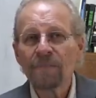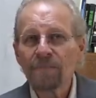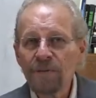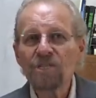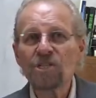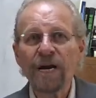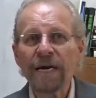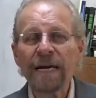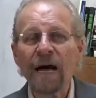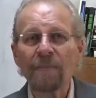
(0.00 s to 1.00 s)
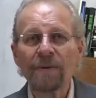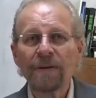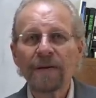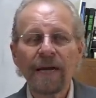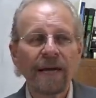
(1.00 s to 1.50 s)
Please check it out.
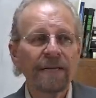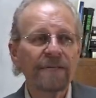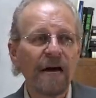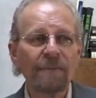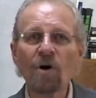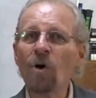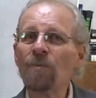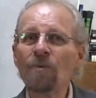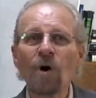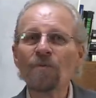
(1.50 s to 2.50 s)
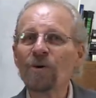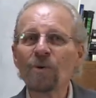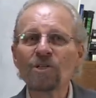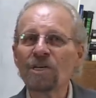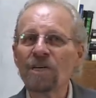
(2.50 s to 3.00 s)
And hopefully
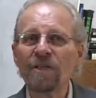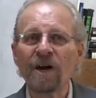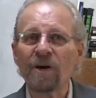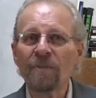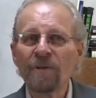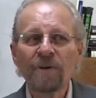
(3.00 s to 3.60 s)
we'll see you there.